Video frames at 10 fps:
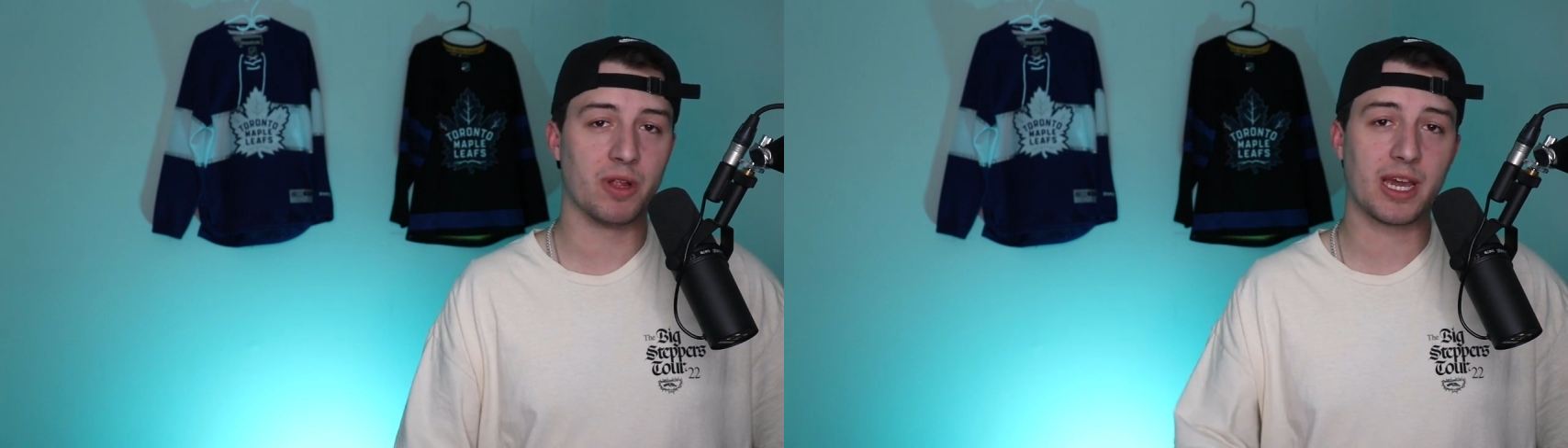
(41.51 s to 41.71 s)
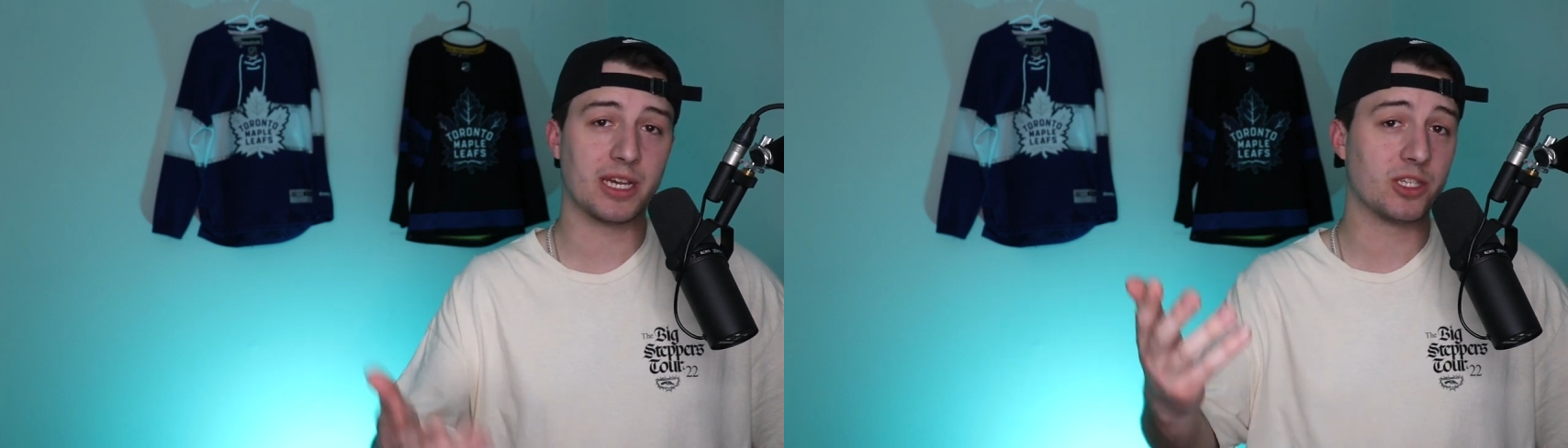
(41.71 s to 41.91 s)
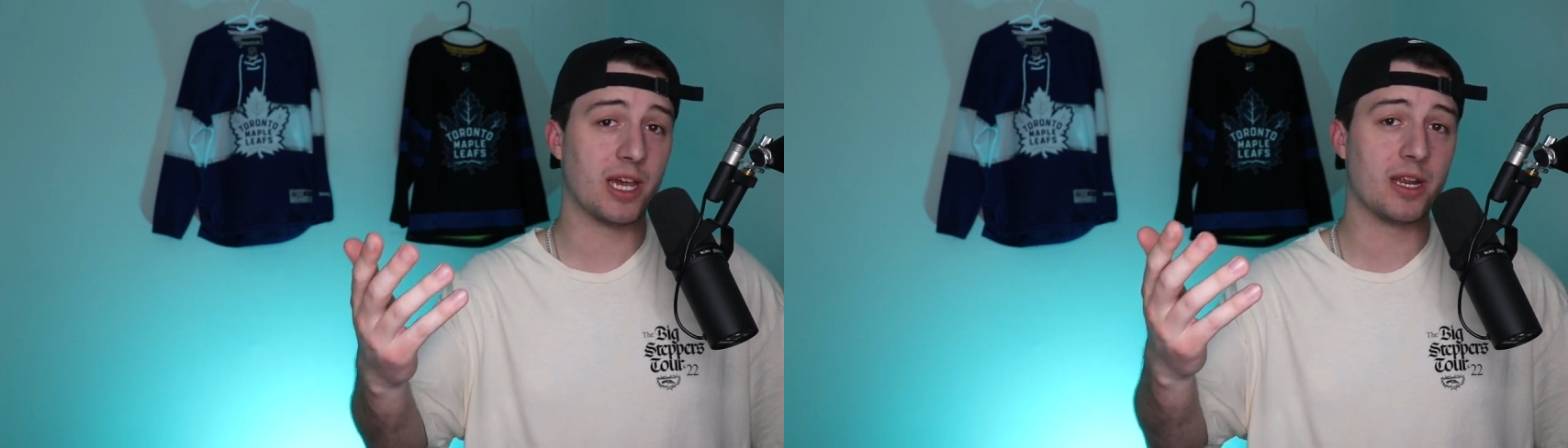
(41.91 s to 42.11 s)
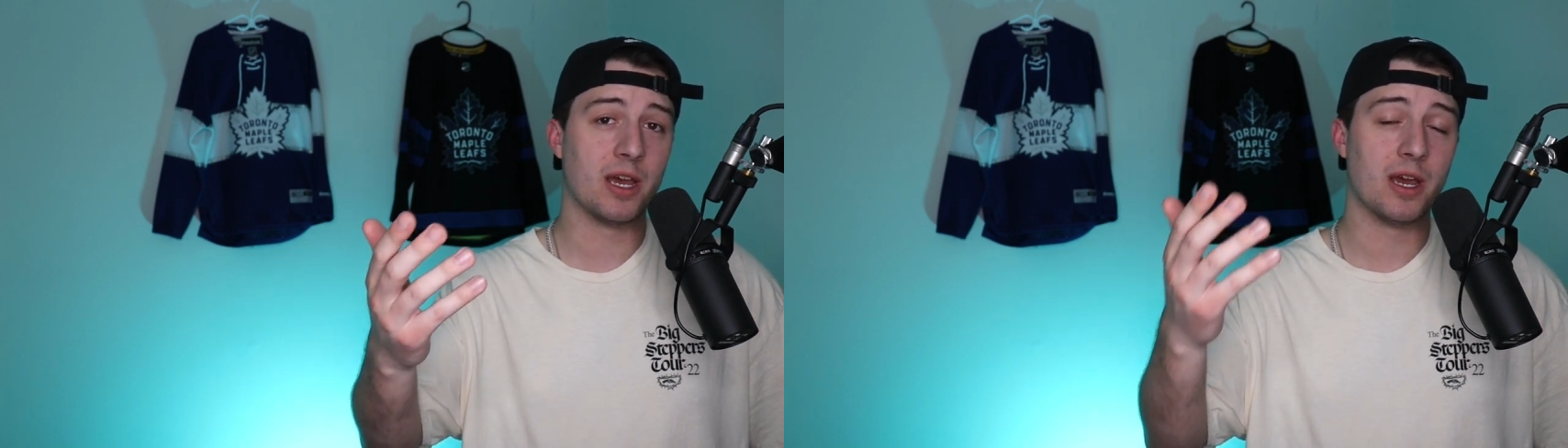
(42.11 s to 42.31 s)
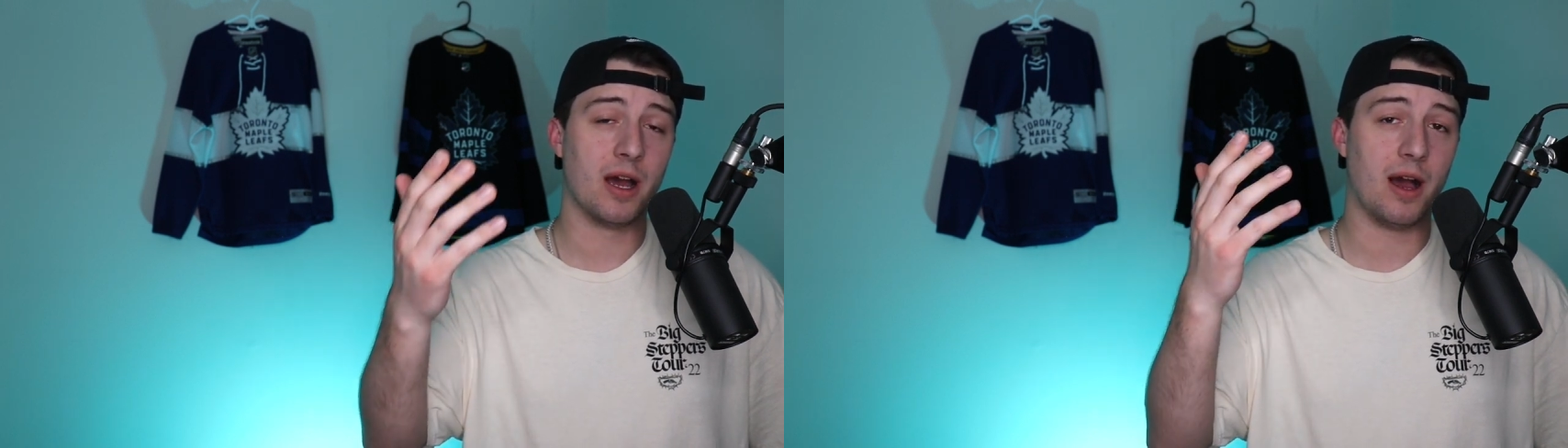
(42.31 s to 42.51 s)
But like I said,
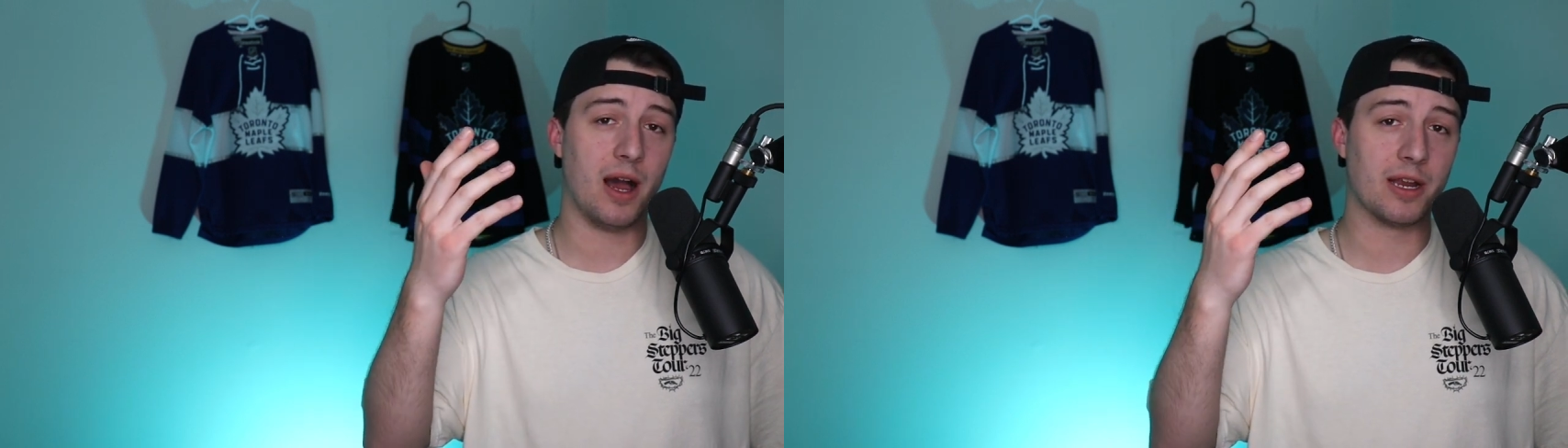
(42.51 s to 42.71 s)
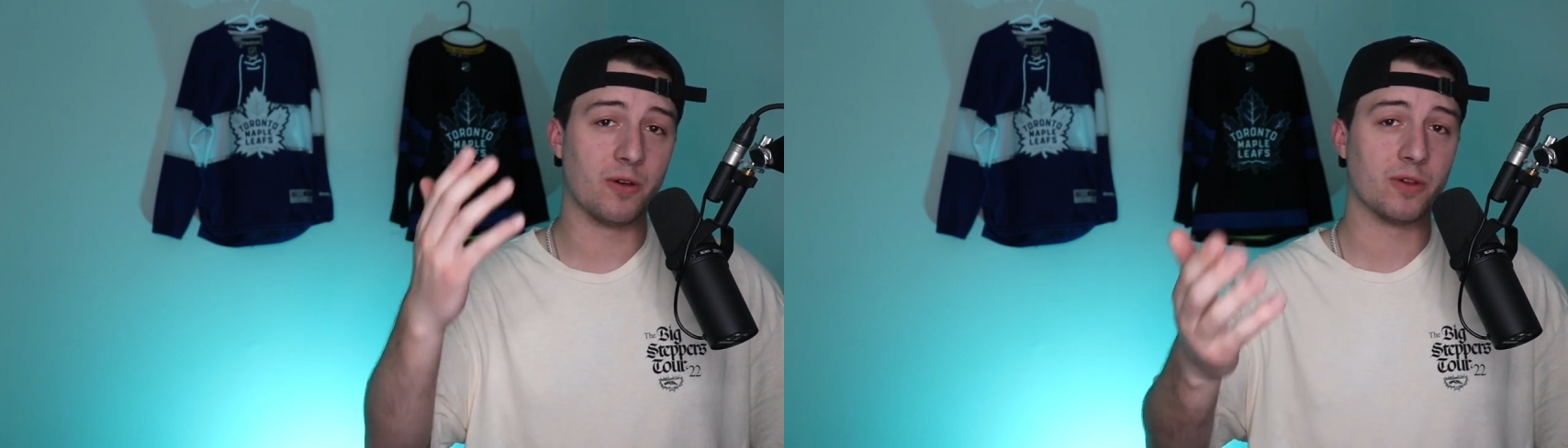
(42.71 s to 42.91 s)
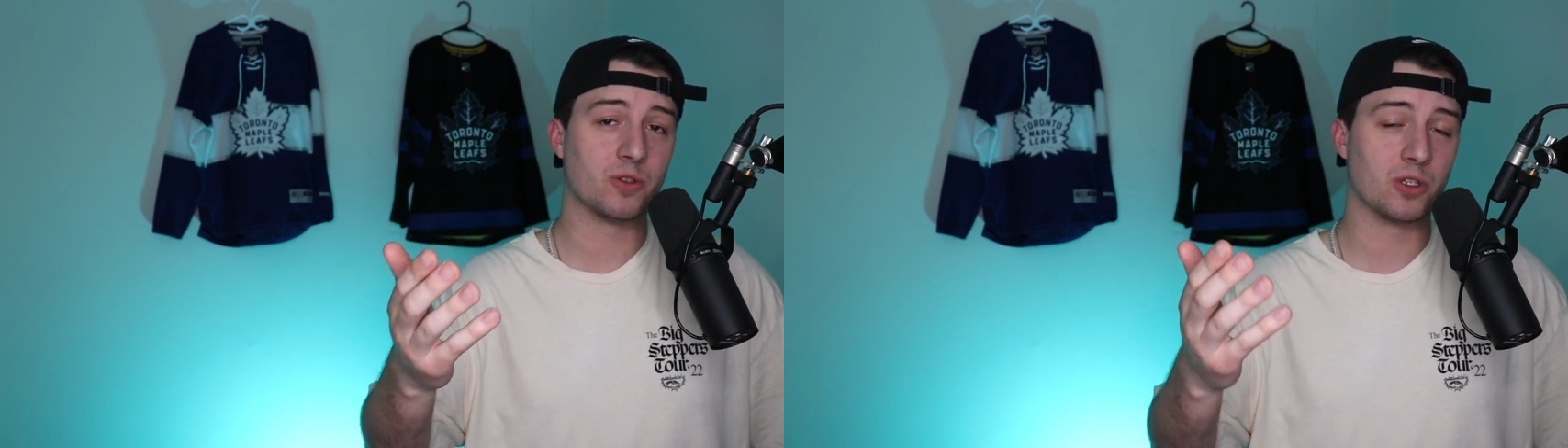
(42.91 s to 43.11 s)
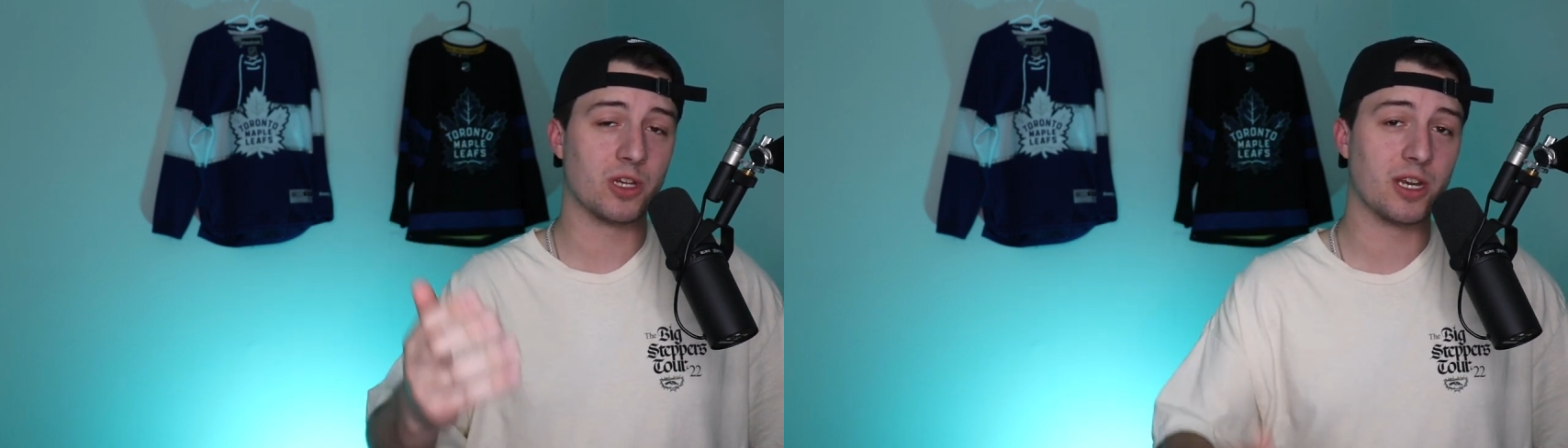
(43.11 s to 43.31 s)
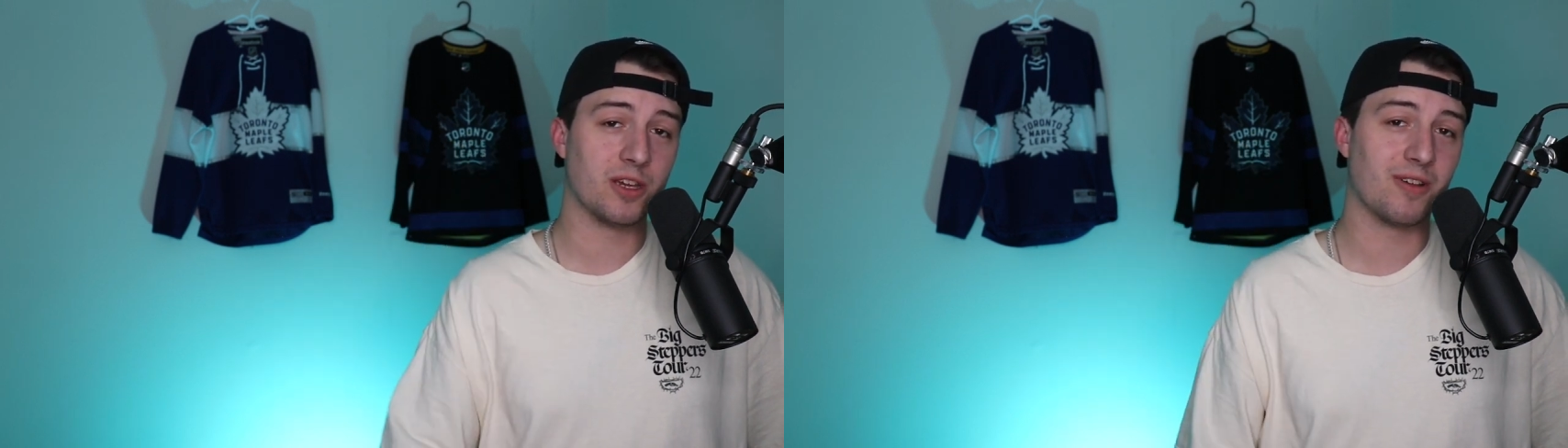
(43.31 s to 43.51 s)
I know there's a
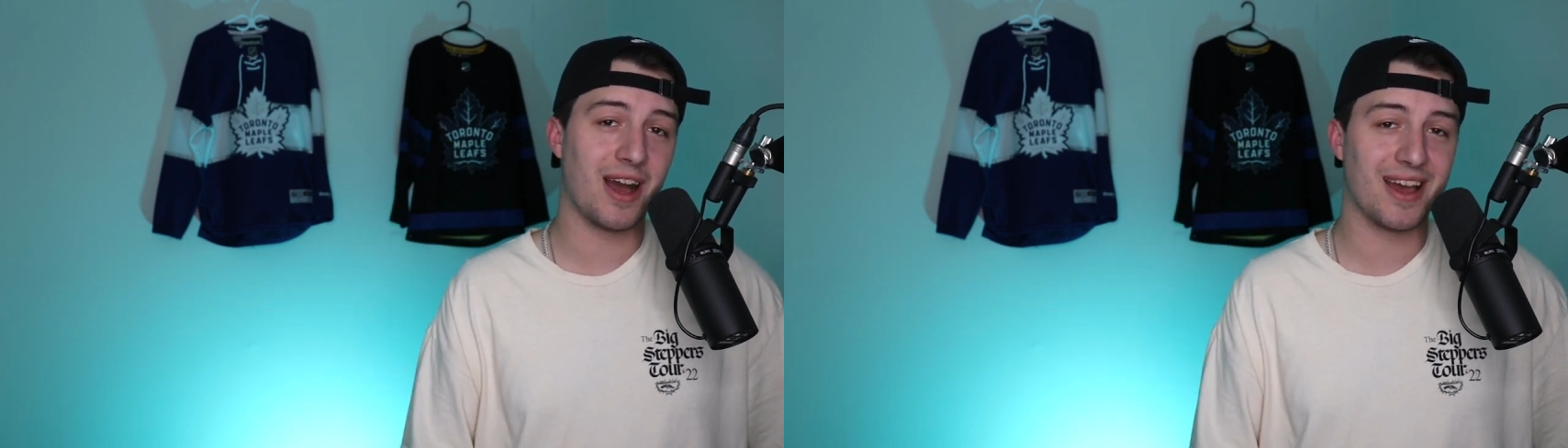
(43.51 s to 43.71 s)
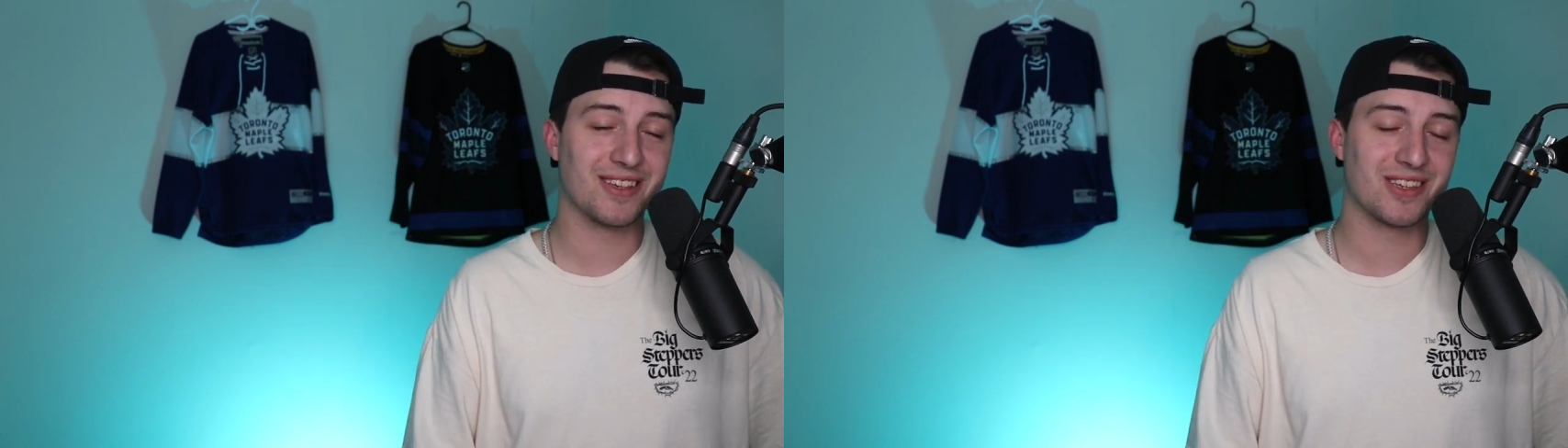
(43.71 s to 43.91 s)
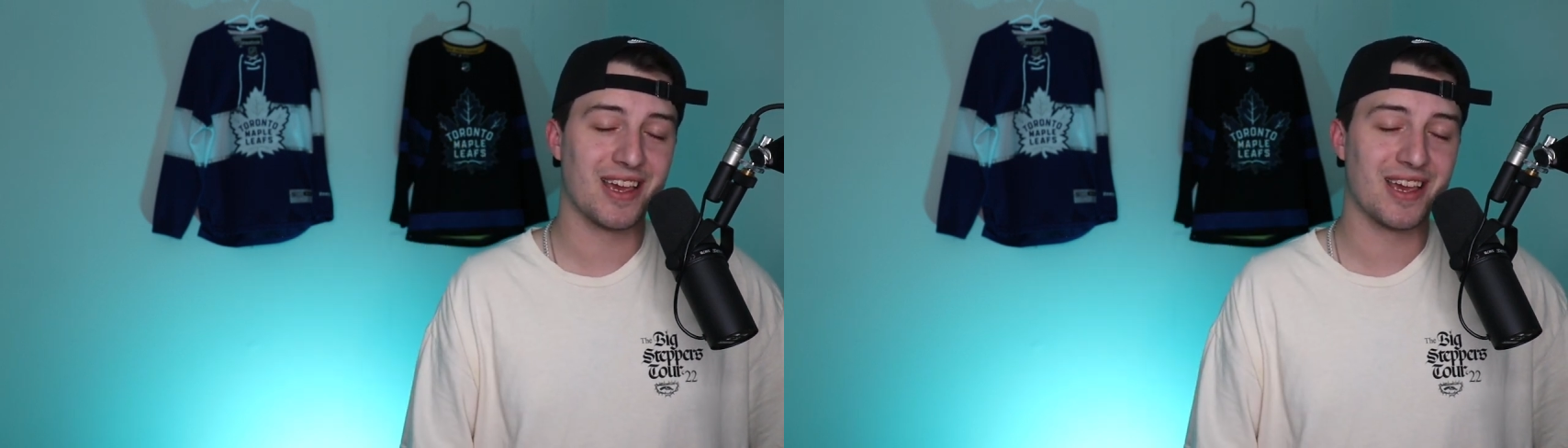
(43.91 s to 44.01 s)
ton of you guys